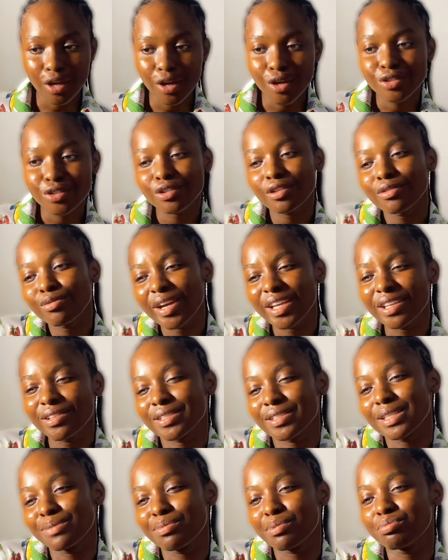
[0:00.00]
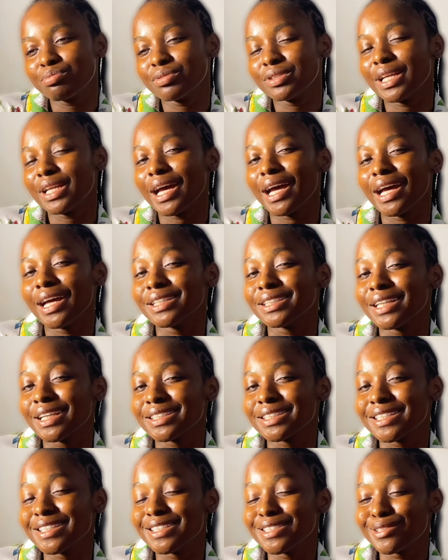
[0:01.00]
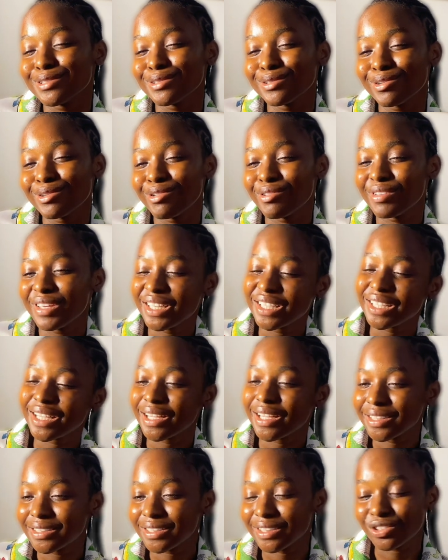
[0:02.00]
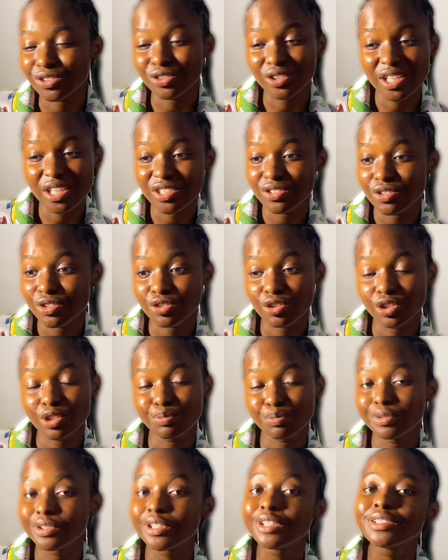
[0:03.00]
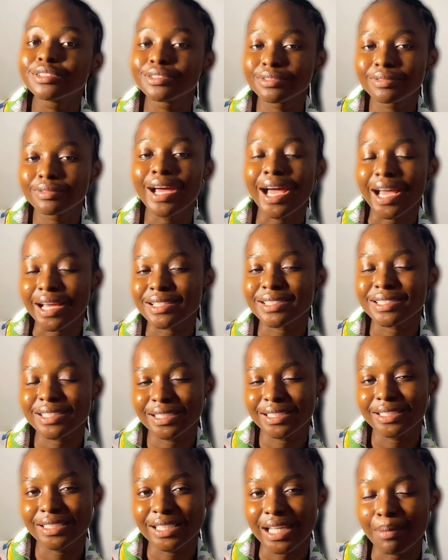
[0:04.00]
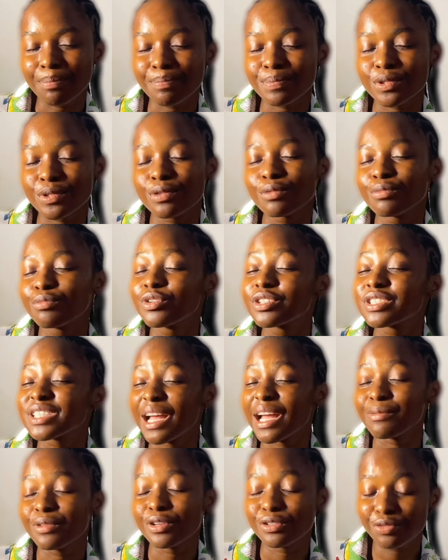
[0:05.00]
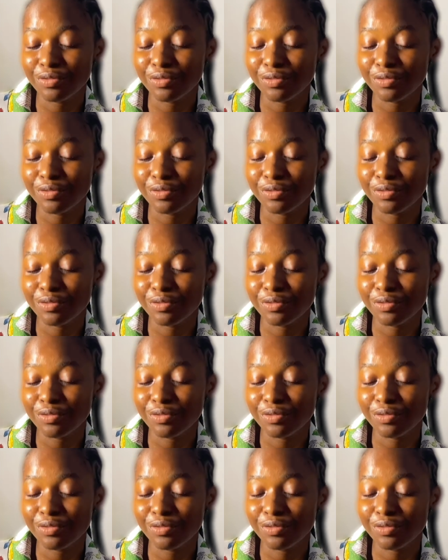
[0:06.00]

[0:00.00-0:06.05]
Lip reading: So when you see people that their skin is glowing and they're just saying it's just on the product, ask in depth. Most times they do